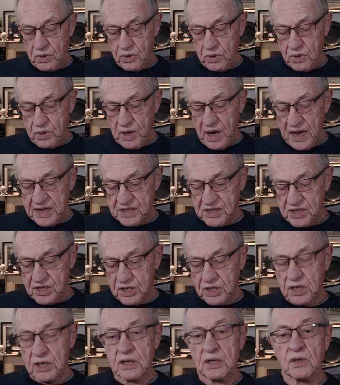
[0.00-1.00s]

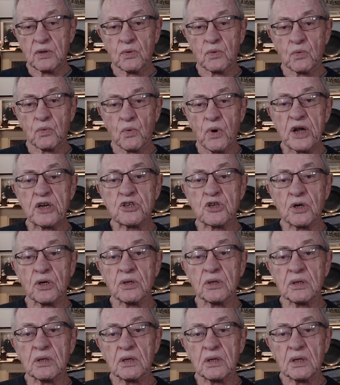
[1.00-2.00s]
Nazi
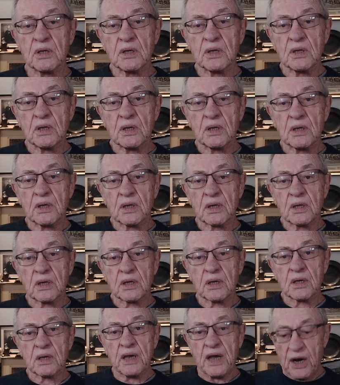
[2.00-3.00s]
racial
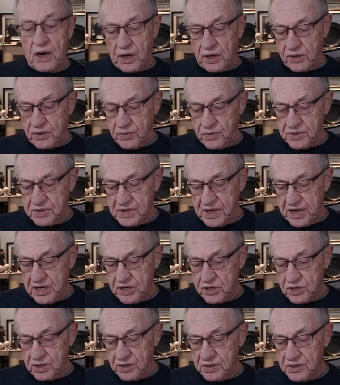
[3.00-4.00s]

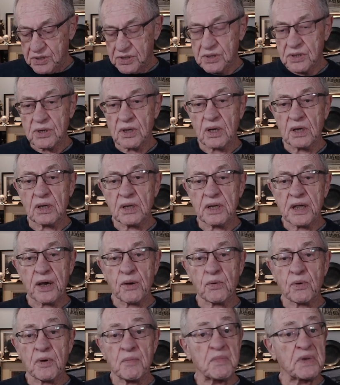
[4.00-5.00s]
characterizations. They
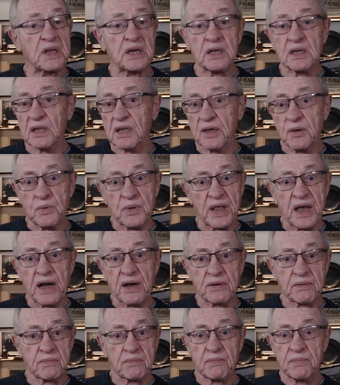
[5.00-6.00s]
were immediately,
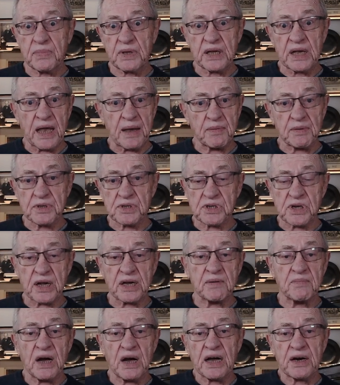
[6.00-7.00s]
without being able to say
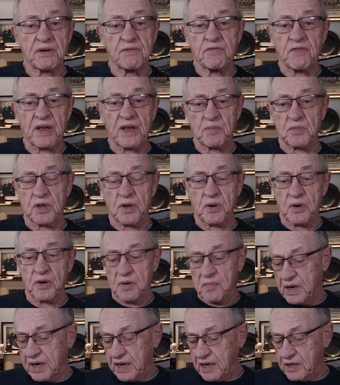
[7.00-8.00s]
goodbye to family or
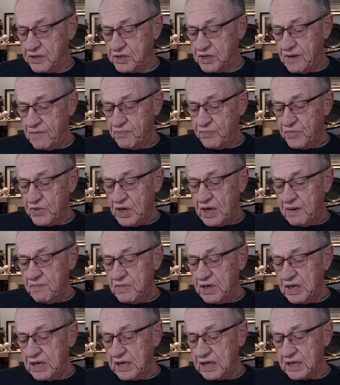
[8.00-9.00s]
anybody else,
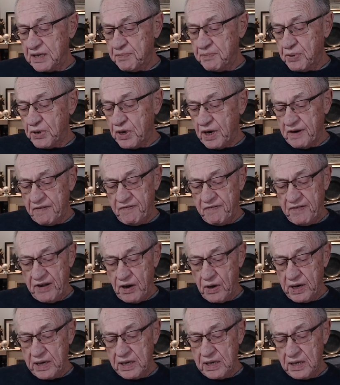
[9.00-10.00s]
immediately put on a
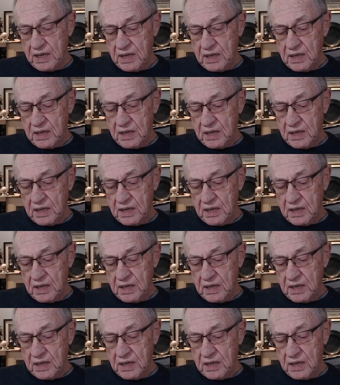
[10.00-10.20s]
ferry.